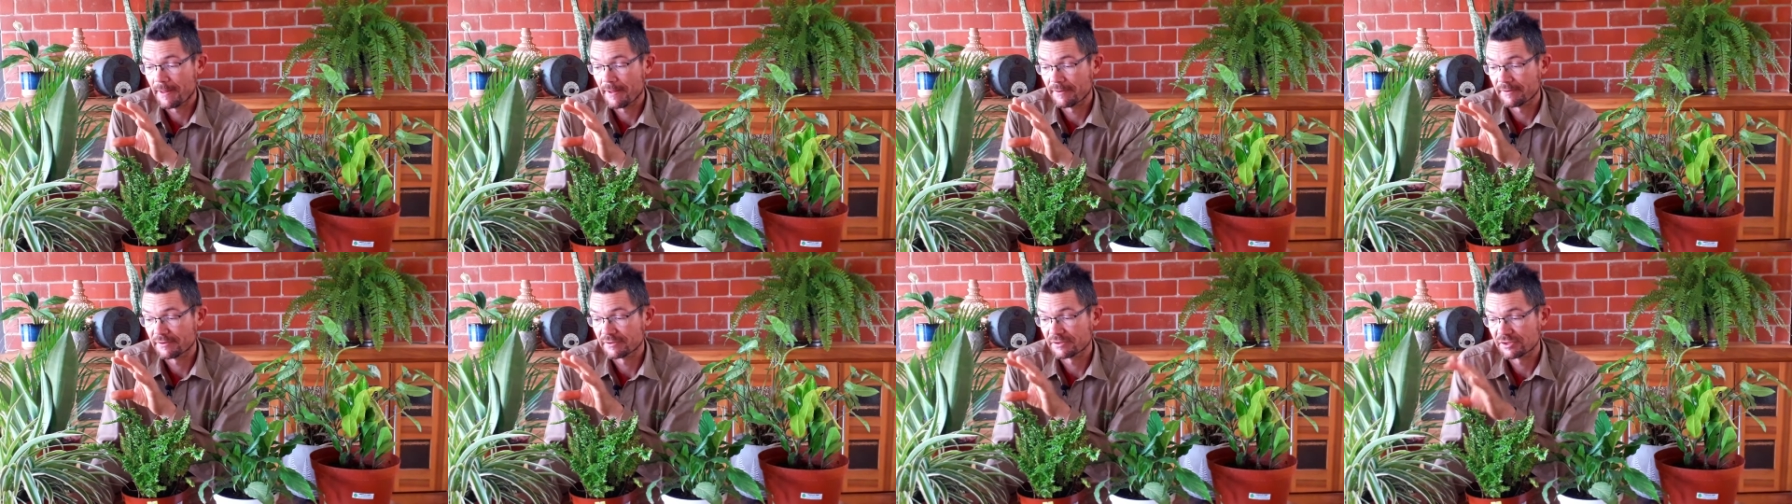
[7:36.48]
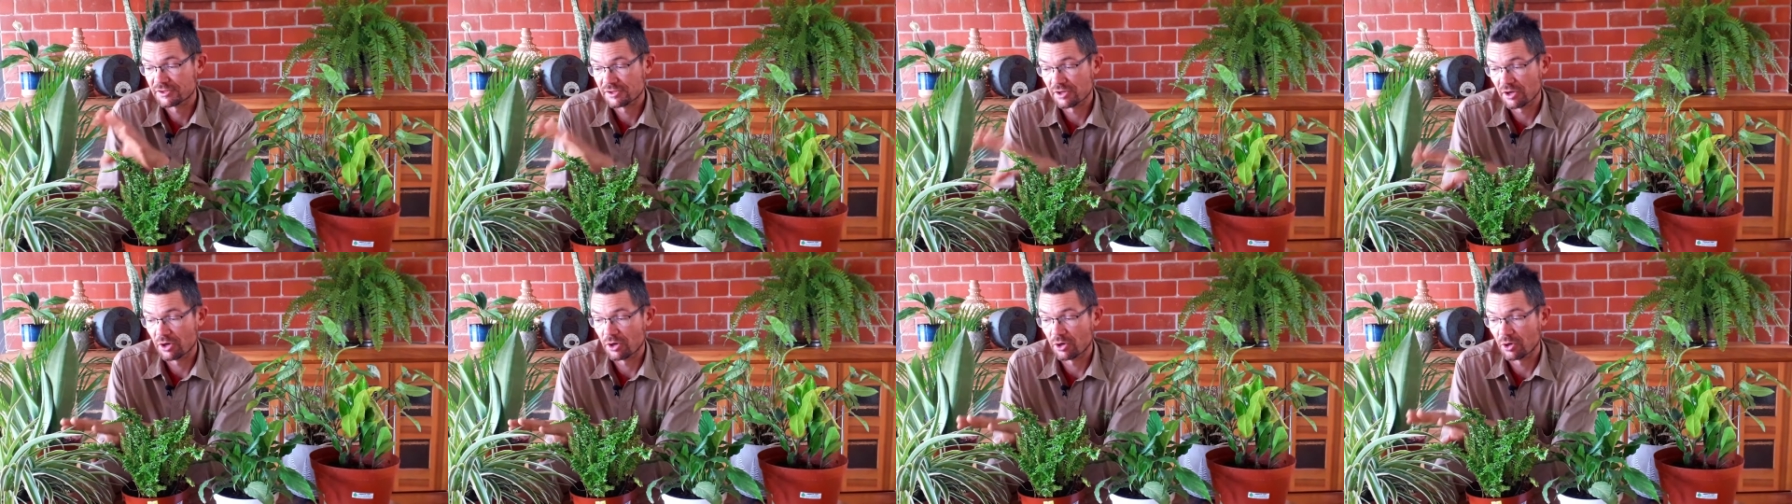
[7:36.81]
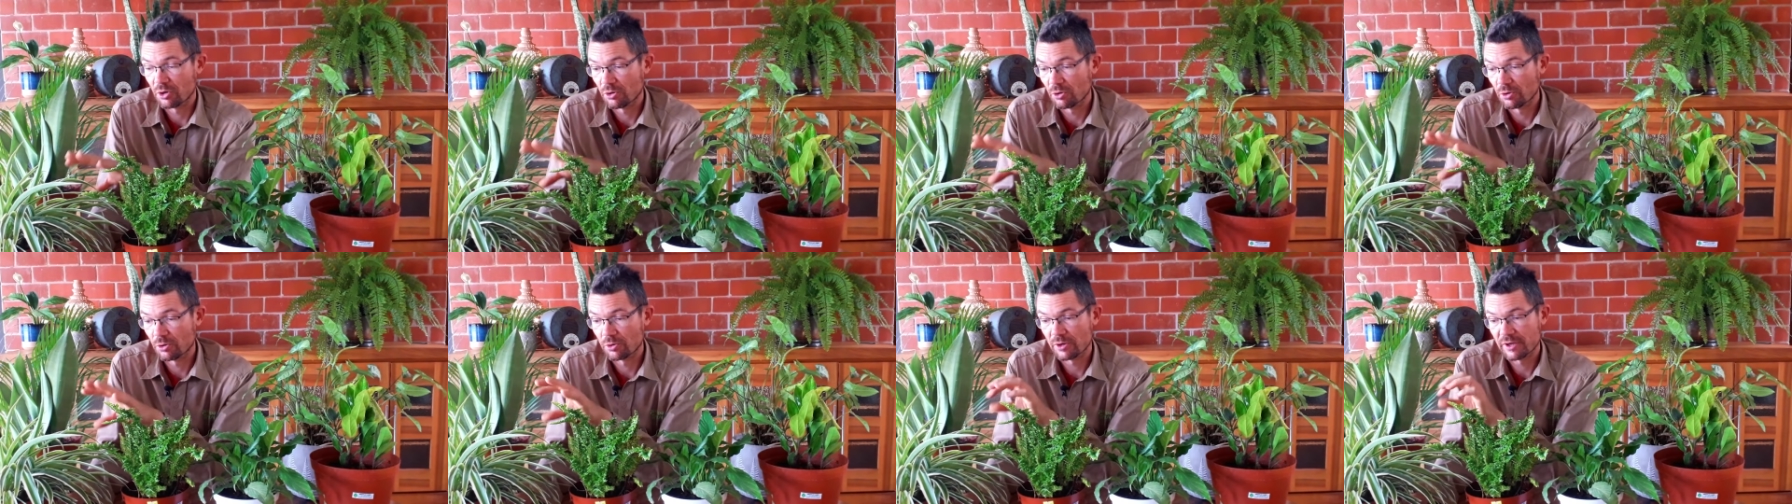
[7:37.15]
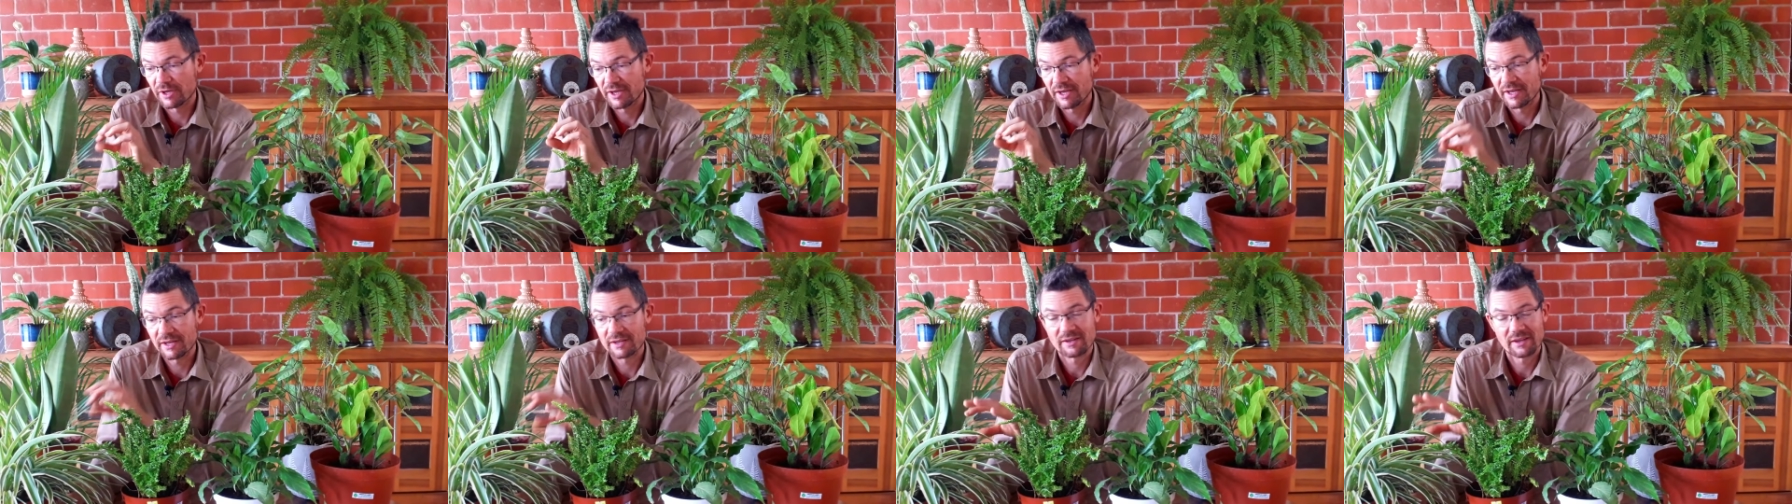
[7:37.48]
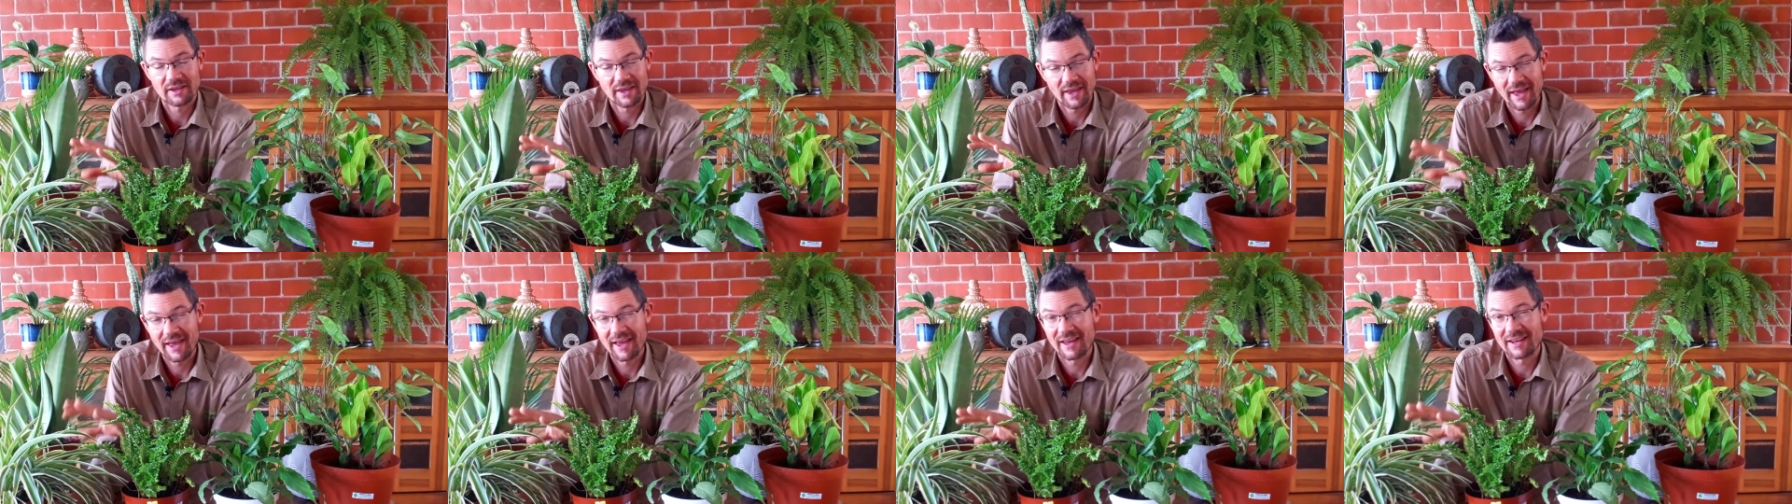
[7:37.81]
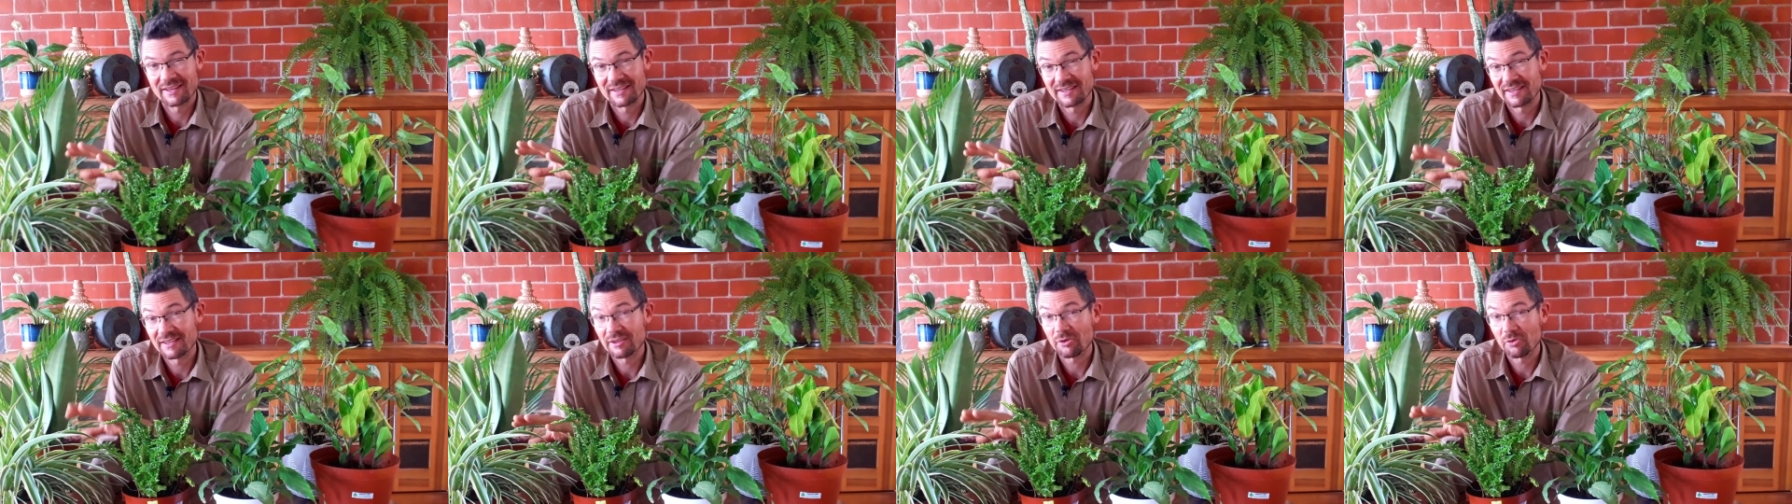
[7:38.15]
So it can
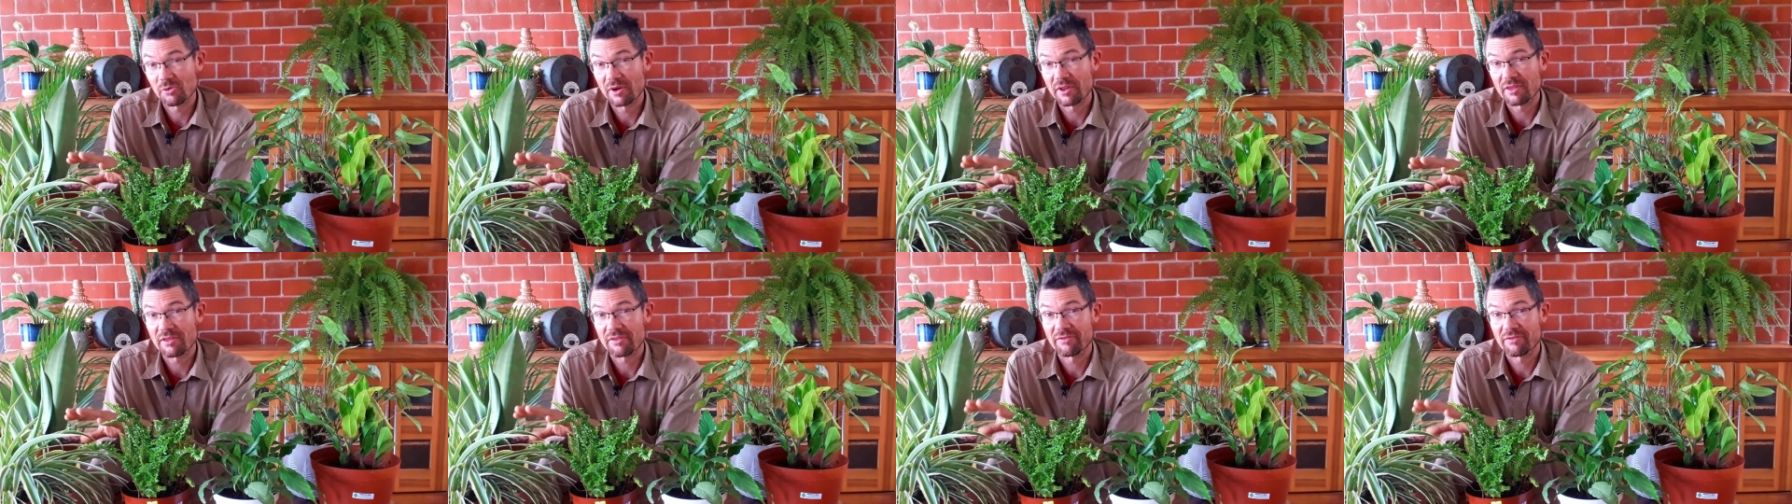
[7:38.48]
deal with